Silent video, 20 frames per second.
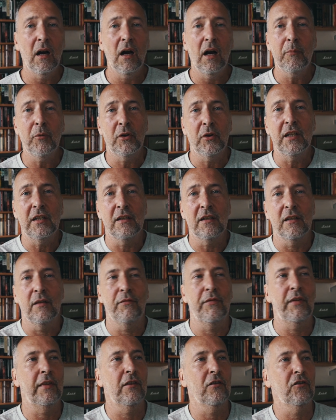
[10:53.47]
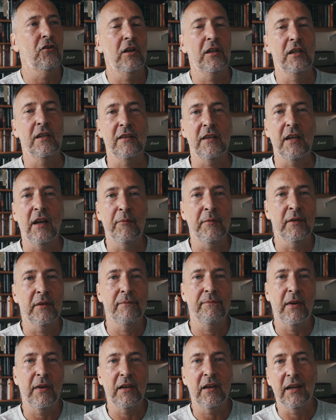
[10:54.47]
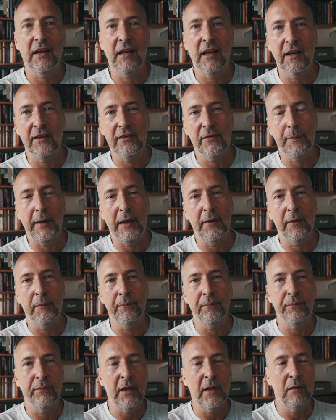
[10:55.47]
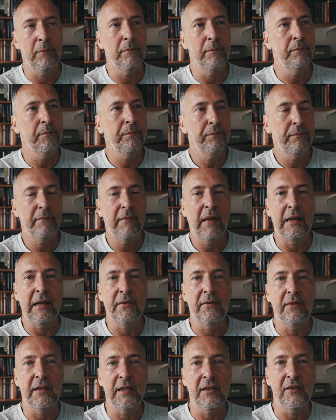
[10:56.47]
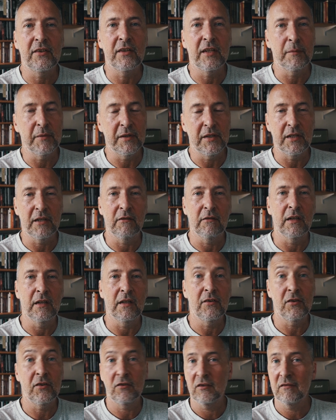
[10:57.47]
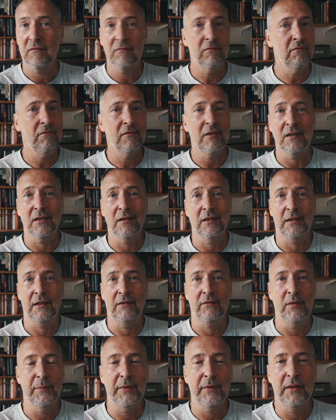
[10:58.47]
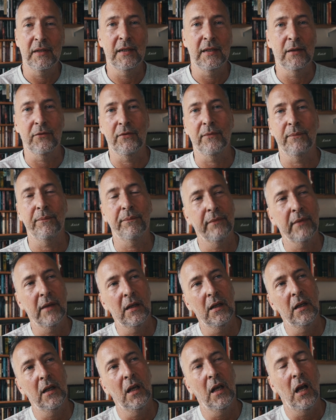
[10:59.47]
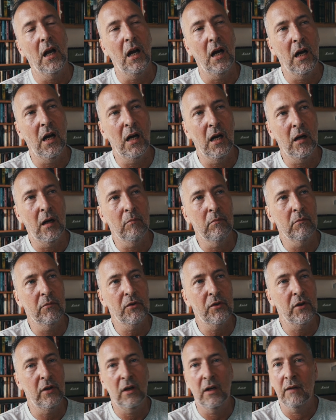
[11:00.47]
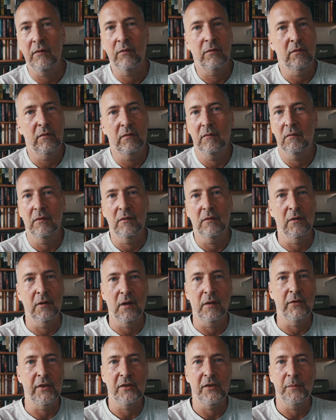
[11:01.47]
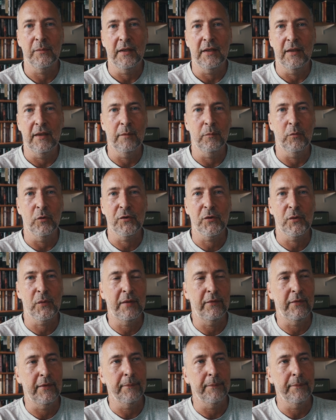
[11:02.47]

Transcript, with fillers: not here to defend the Chinese government, I can care less about them. They're atheistic materialists, just like everybody else. Um, so I've no investment in them whatsoever.